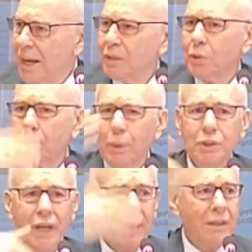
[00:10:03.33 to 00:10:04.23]
and to
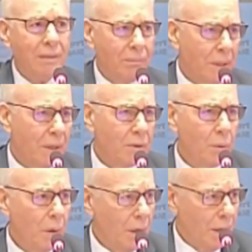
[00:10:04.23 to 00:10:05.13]
project them
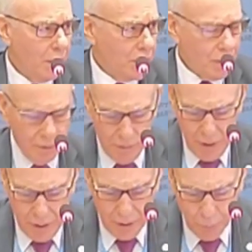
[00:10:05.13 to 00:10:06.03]
to a larger
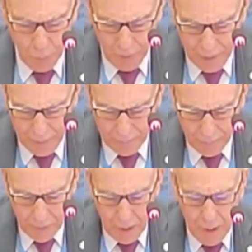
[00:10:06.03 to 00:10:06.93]
community.
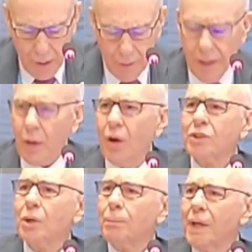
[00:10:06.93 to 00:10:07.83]
There'll
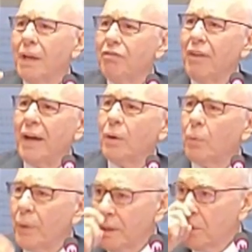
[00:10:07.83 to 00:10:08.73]
also be a
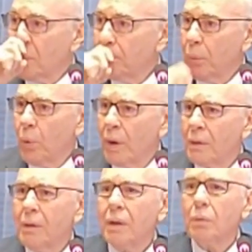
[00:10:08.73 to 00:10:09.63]
final written
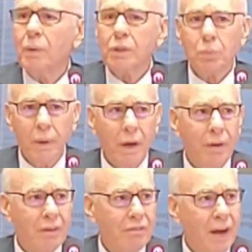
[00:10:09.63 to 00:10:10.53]
report which we
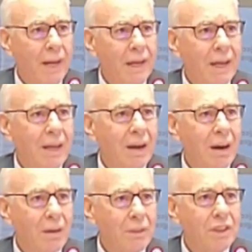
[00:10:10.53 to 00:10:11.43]
are inviting
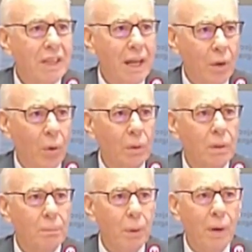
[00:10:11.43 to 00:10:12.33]
our
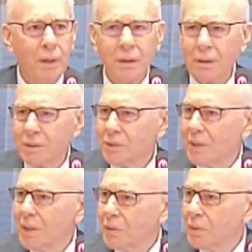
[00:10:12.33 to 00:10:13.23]
stakeholder
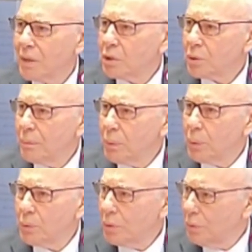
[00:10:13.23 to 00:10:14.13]
partners to
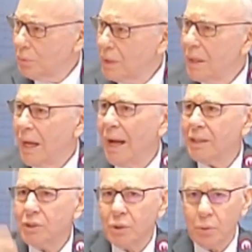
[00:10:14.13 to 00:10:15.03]
contribute to,
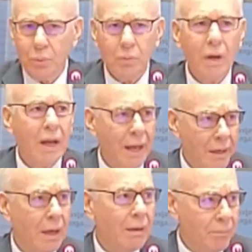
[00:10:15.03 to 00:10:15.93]
as you
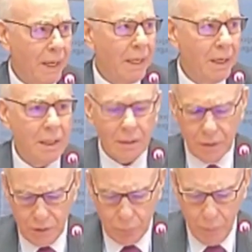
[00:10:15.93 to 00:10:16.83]
and many
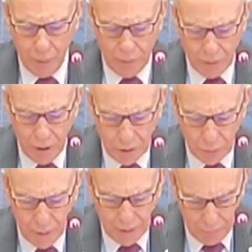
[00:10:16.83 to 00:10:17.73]
others we're in
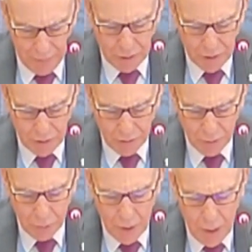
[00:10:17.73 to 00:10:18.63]
touch with. I mentioned a
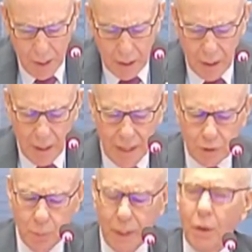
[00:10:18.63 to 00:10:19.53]
few uh,
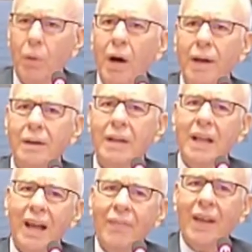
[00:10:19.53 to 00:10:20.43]
as we go on.
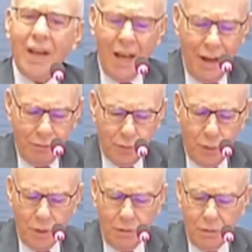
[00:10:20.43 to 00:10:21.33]
And then
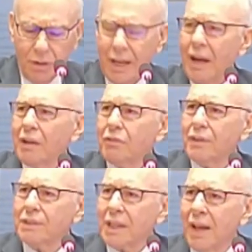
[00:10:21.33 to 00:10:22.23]
after the
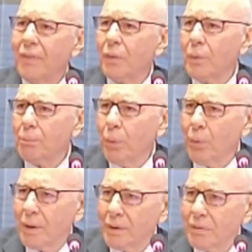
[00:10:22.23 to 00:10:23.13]
conference and the
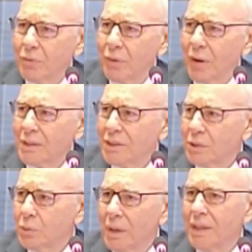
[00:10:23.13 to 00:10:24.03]
report, for
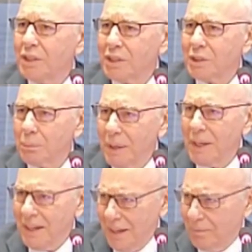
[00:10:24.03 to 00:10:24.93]
us it's really just the
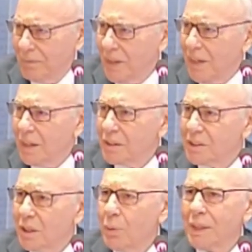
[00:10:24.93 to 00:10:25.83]
beginning,
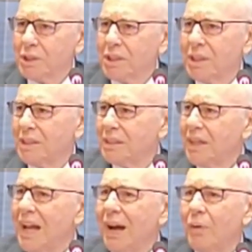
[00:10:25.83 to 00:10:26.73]
because the question
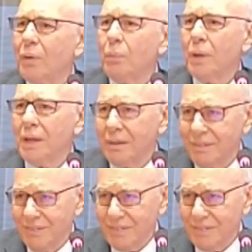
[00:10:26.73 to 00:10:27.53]
is, how do we